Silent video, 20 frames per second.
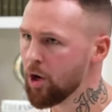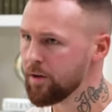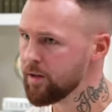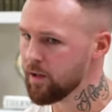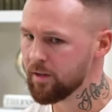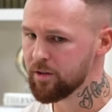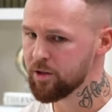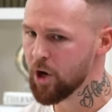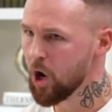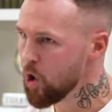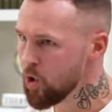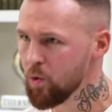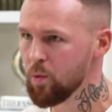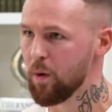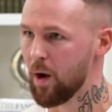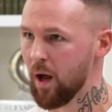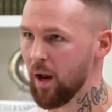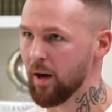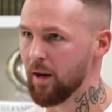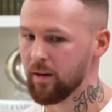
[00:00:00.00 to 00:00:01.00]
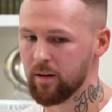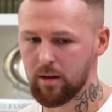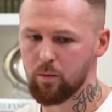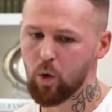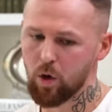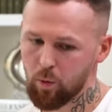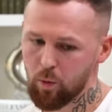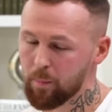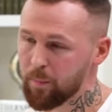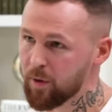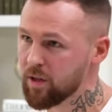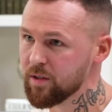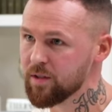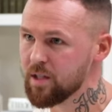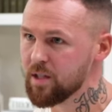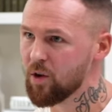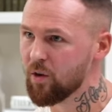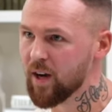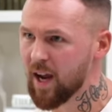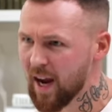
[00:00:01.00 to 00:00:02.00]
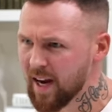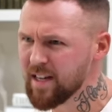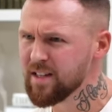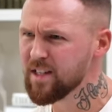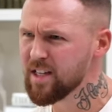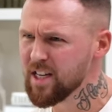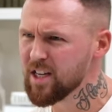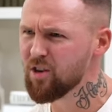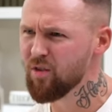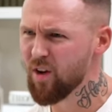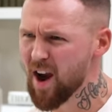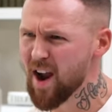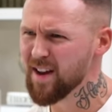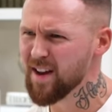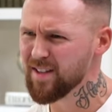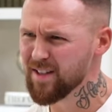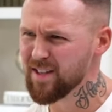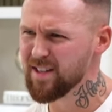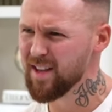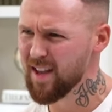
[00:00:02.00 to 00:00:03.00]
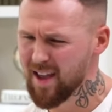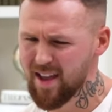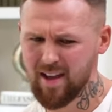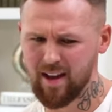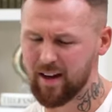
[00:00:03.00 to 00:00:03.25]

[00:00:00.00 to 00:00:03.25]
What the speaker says: No one. What? Because he's on 80 grand a year.